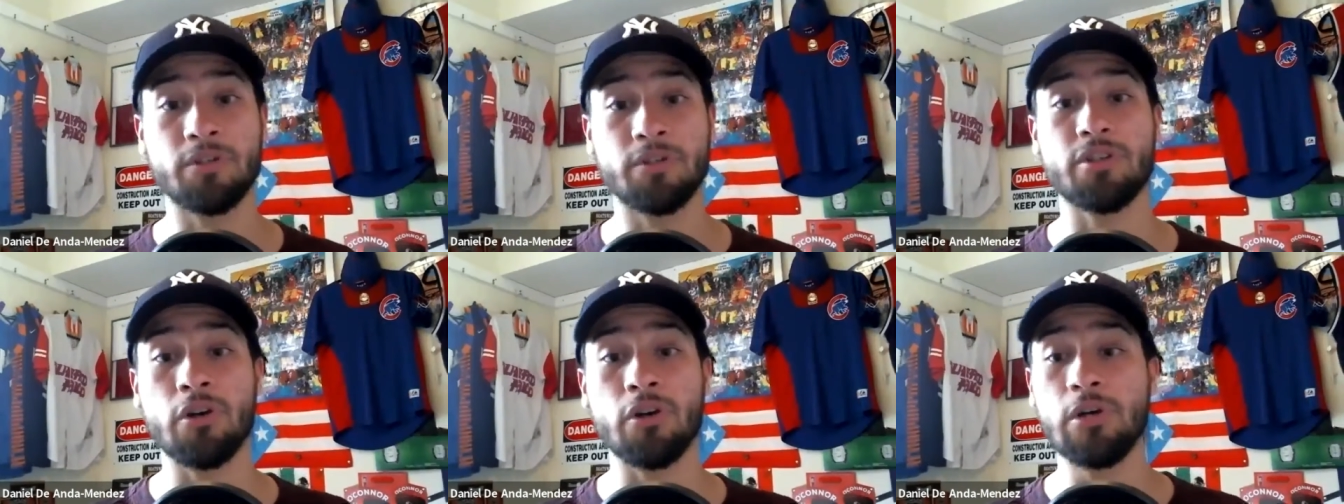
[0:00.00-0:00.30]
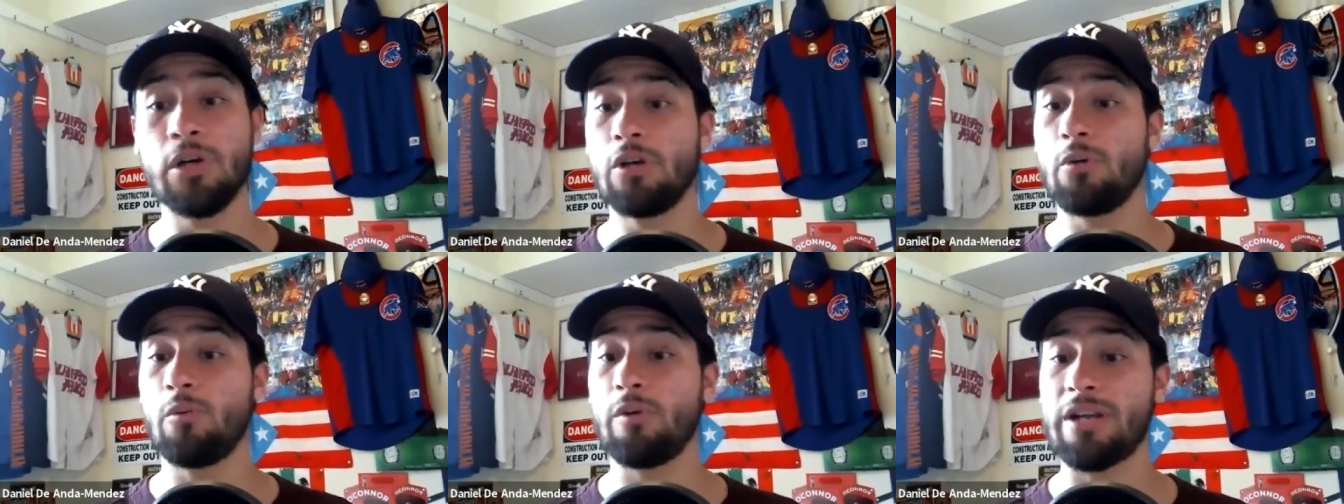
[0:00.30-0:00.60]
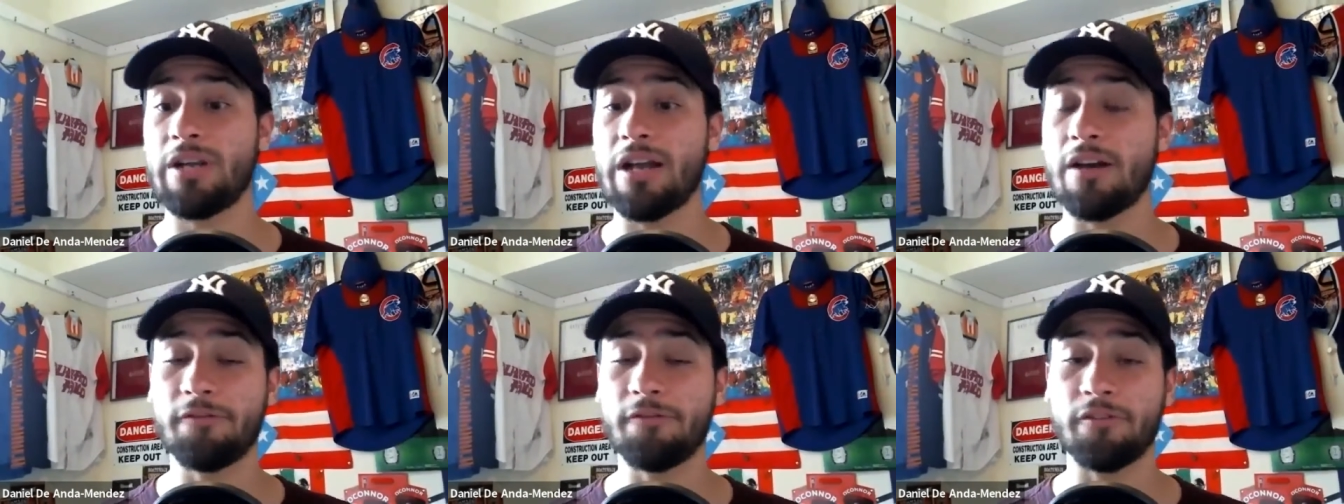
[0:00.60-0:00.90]
So
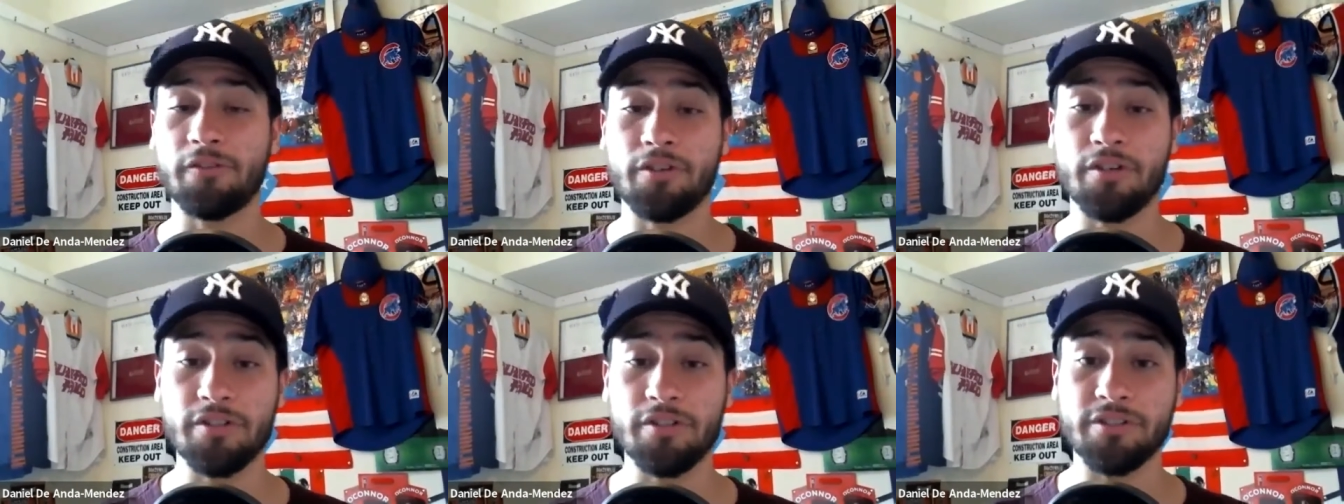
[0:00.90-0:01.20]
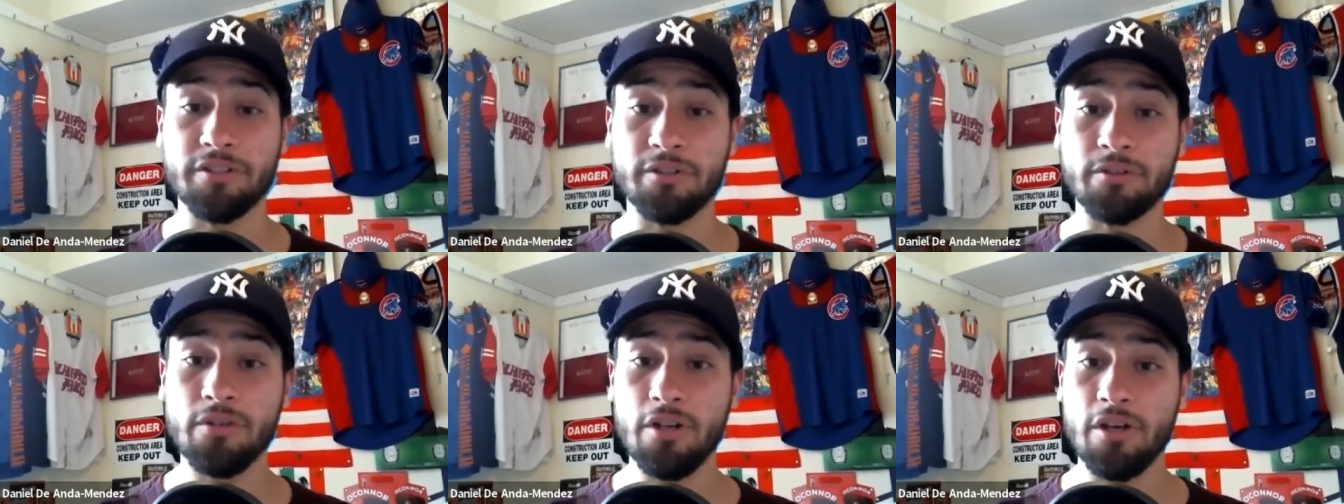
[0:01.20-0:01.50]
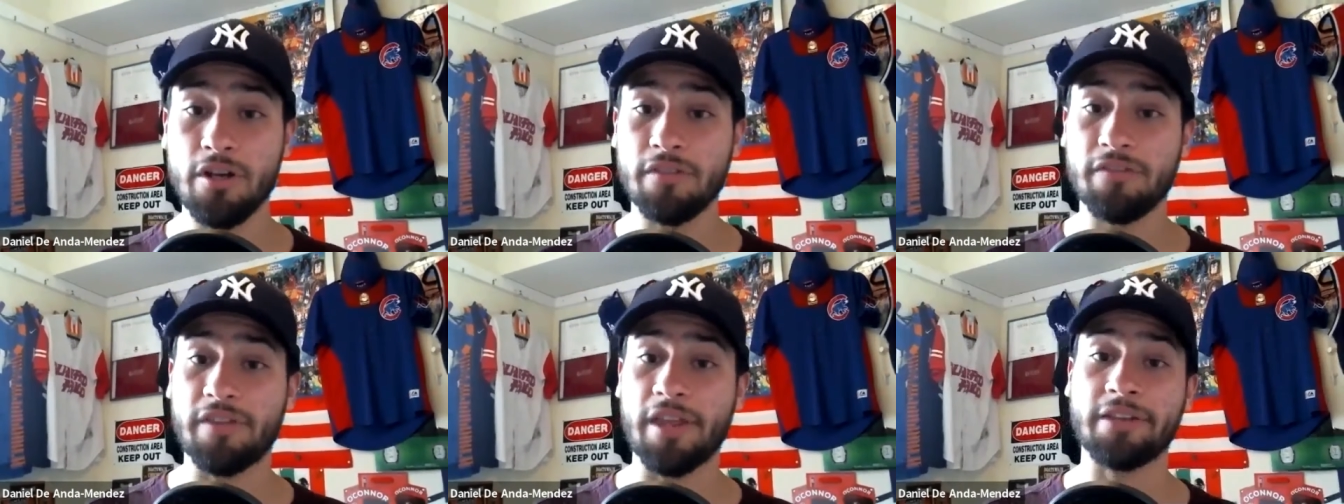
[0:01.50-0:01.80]
without further
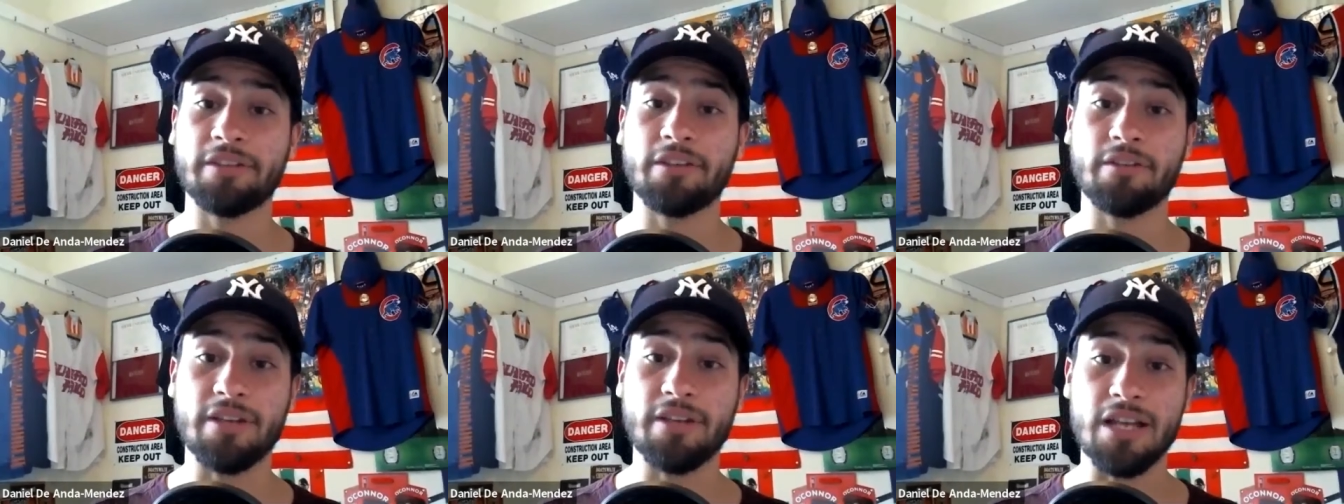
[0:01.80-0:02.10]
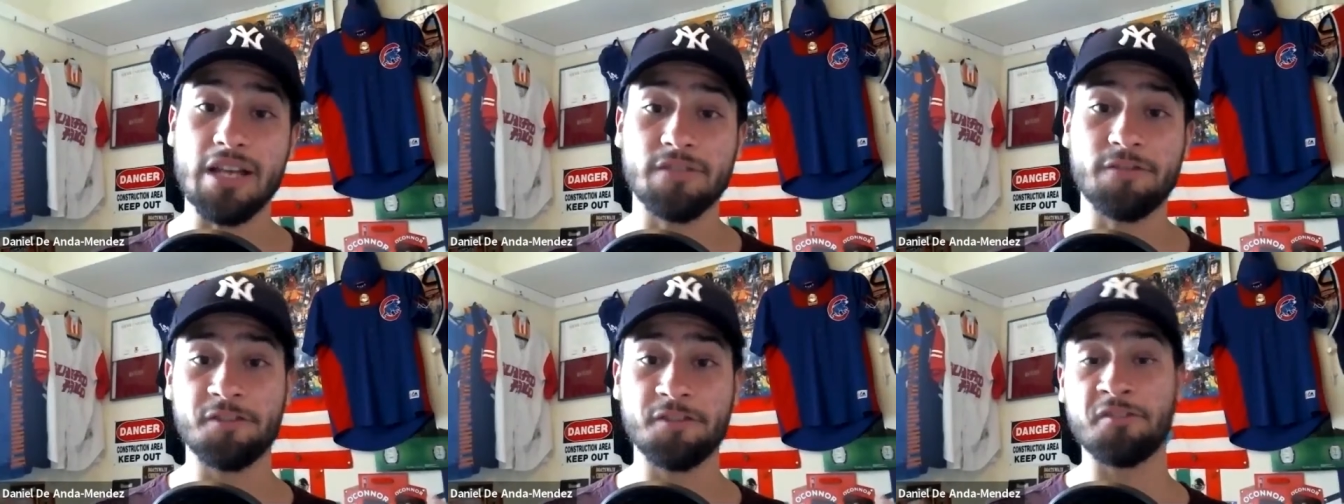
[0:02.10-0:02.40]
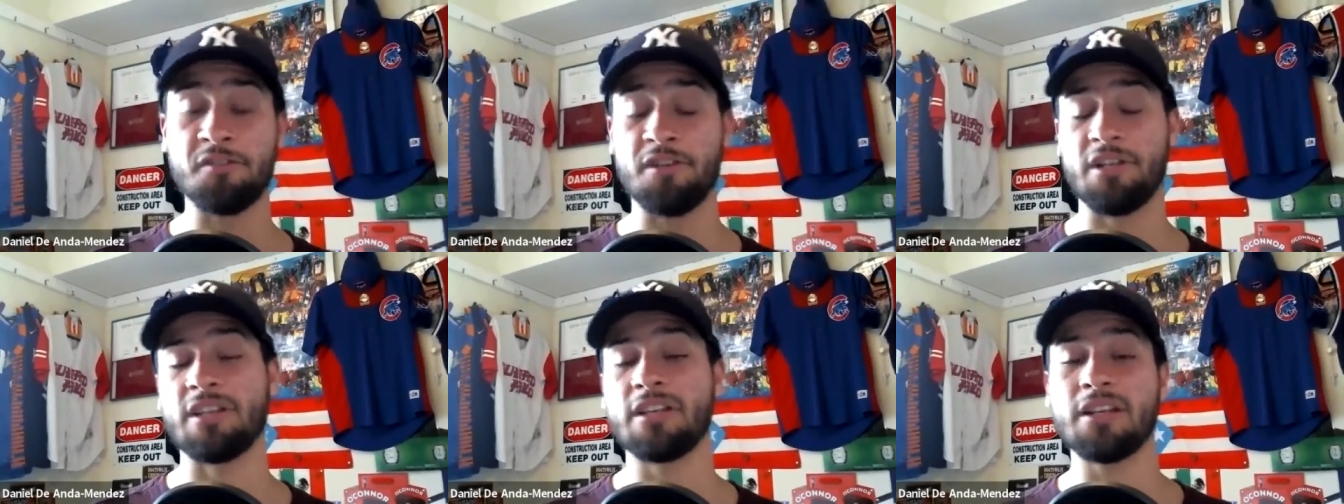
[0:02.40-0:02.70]
ado, thank you guys for
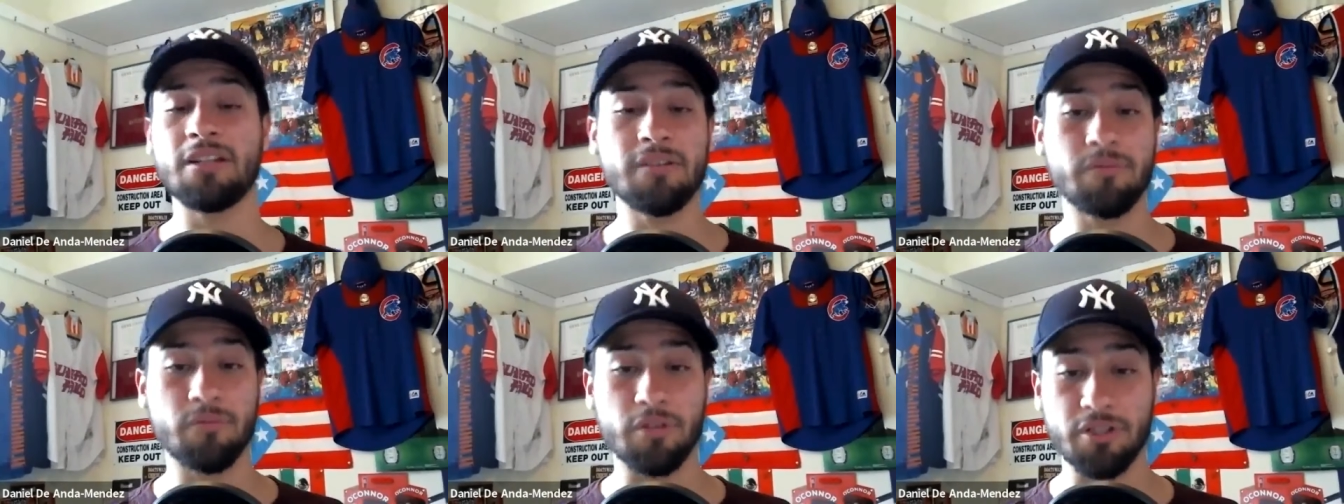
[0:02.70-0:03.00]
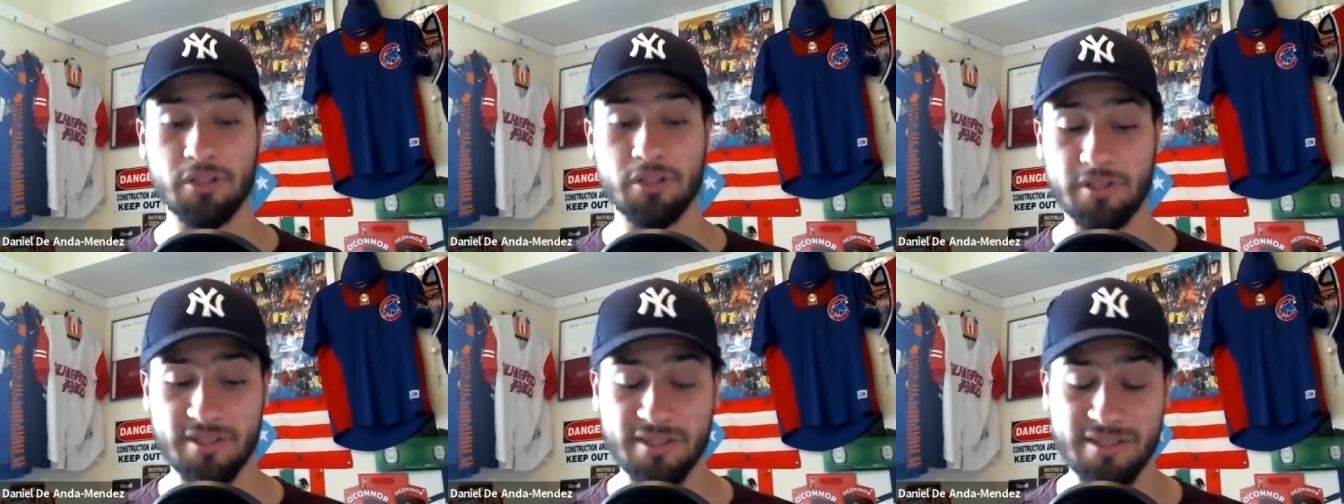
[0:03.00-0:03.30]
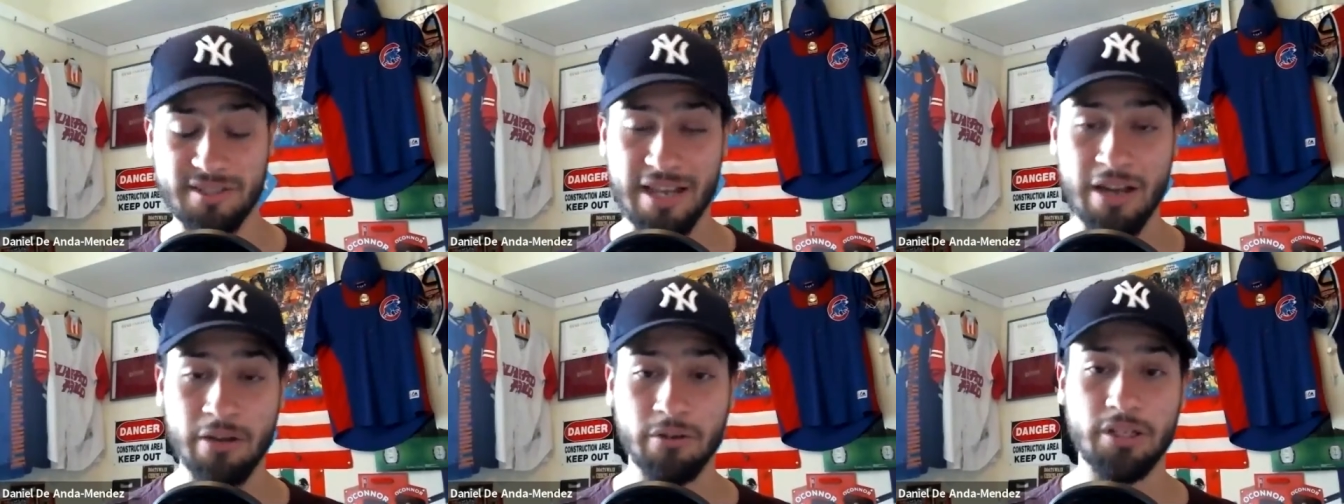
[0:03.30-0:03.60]
tuning in, whether
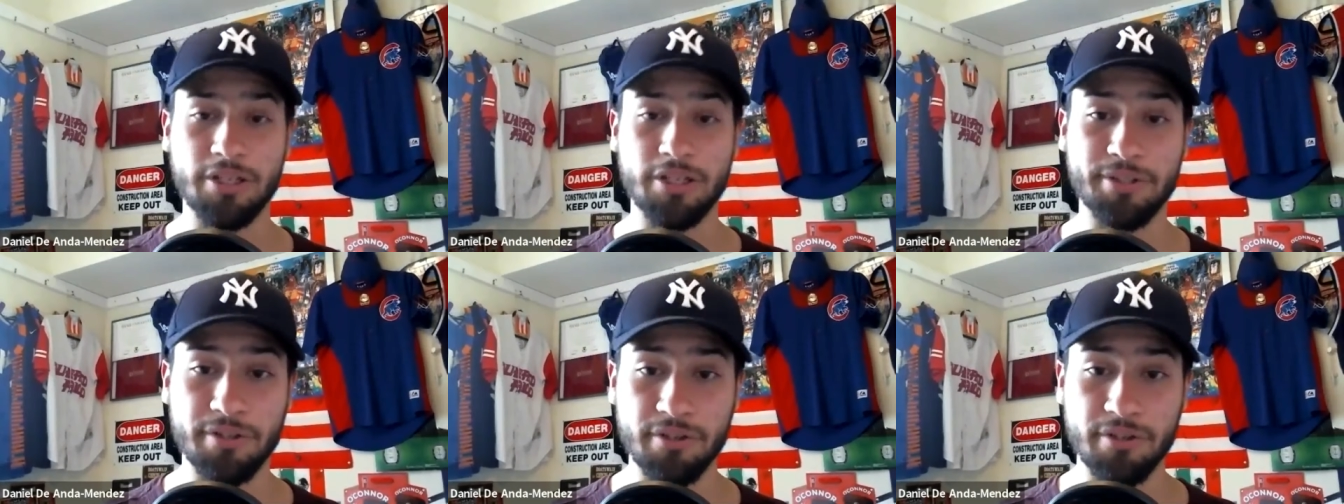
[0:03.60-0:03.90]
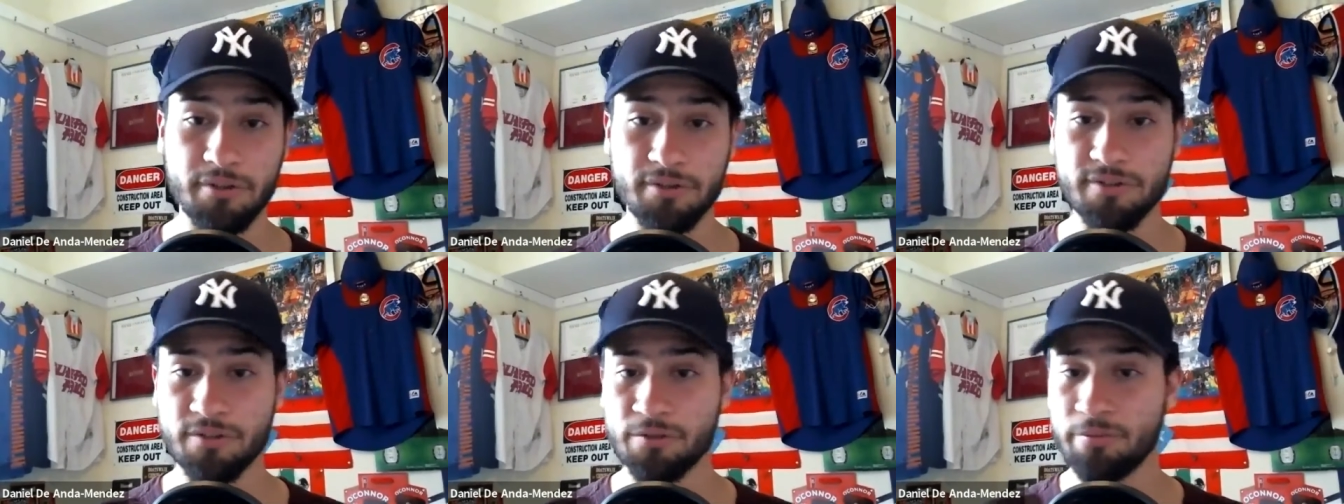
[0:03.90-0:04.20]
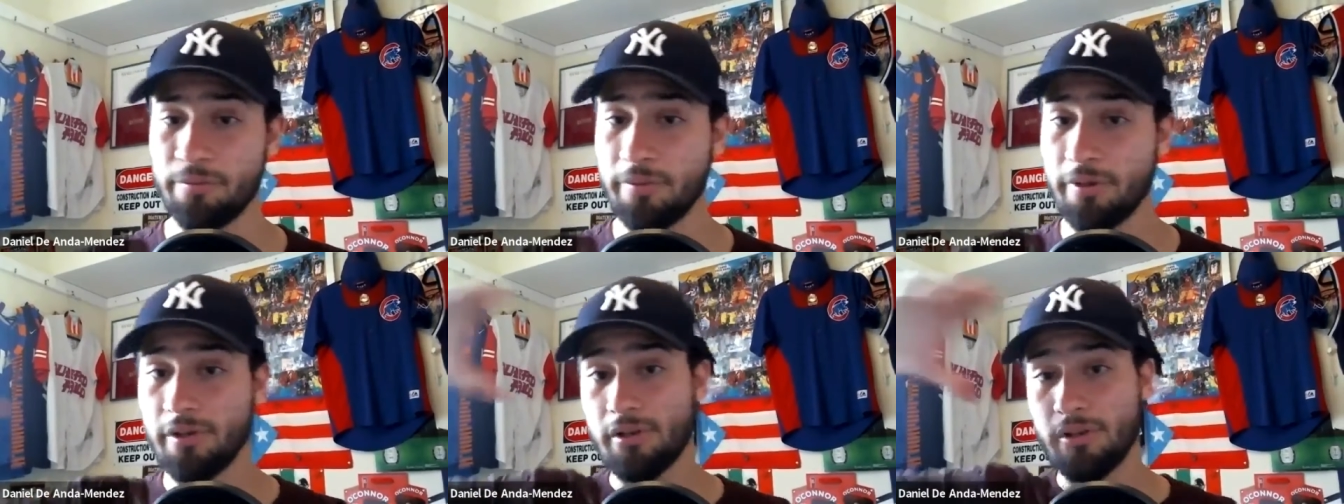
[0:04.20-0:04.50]
it's SoundCloud or
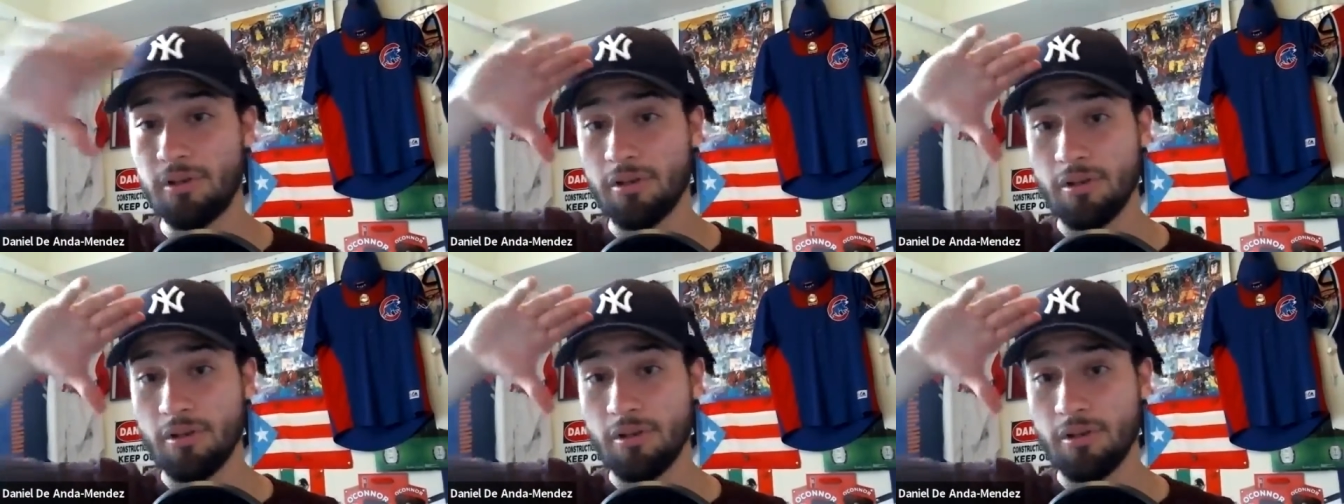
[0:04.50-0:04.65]
YouTube.